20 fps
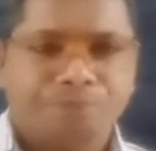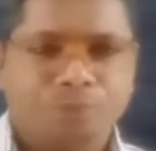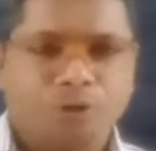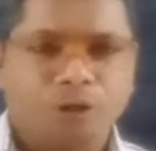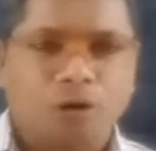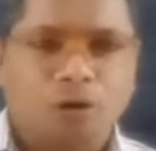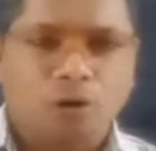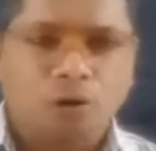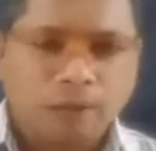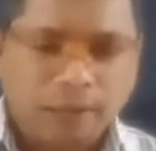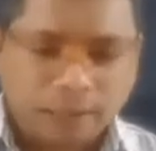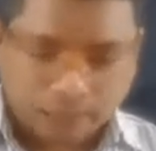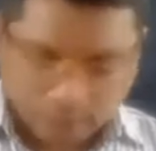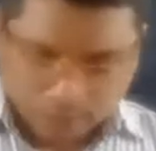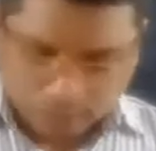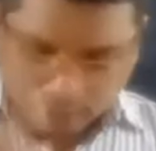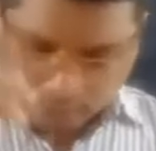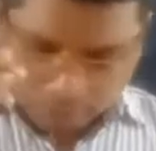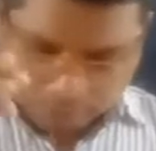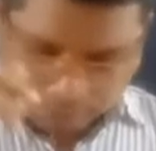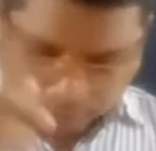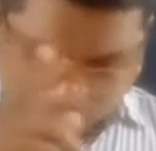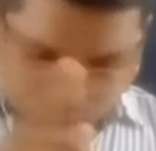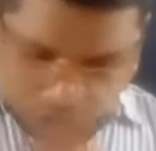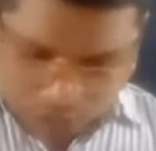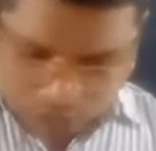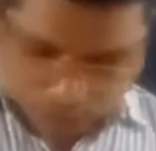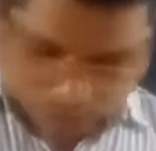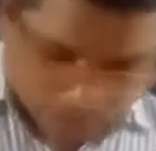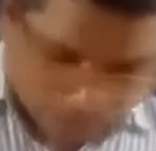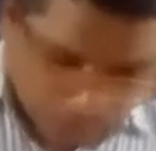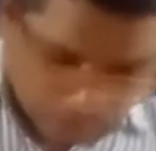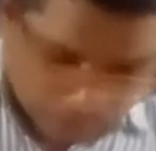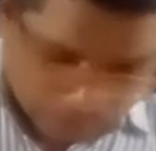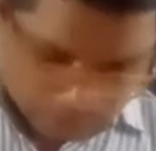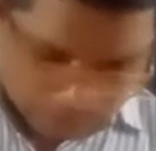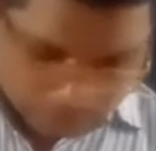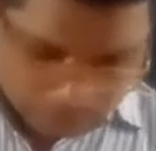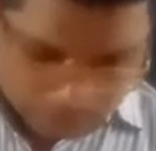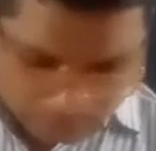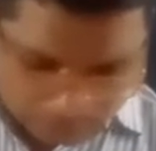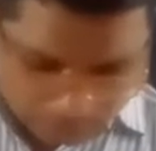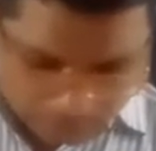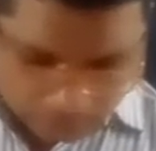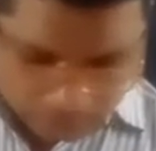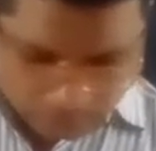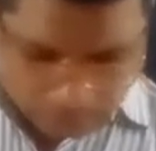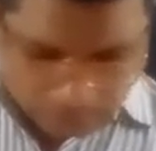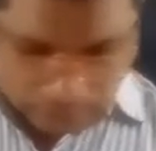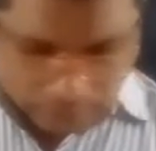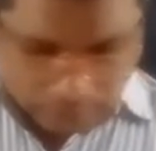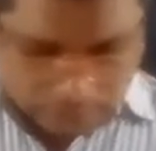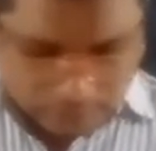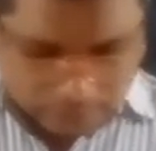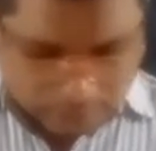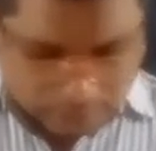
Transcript: Okay, because of that reason Gandhiji